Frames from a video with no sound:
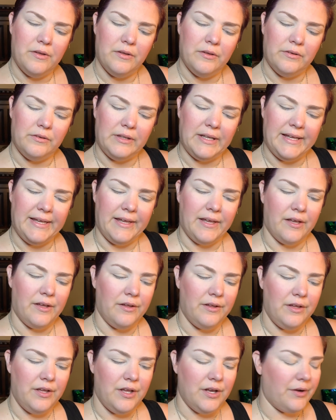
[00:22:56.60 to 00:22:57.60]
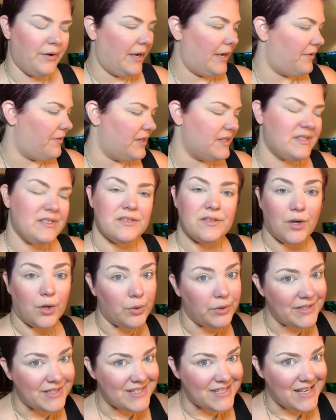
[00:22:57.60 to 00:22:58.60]
like, you know, how this is
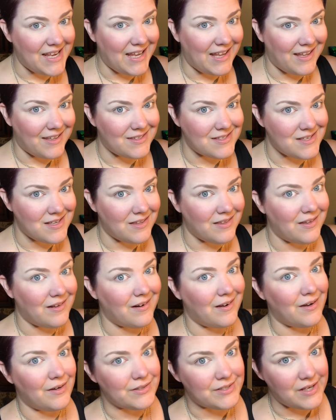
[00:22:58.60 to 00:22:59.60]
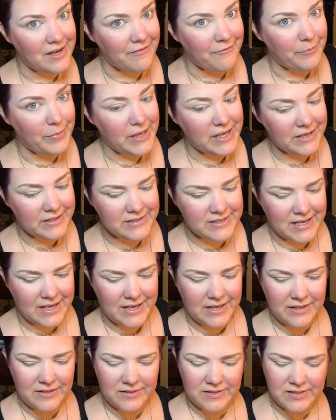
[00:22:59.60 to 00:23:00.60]
Golden Sands and then I also have Pink
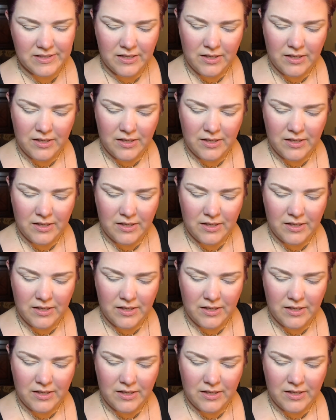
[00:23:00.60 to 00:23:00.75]
Sands.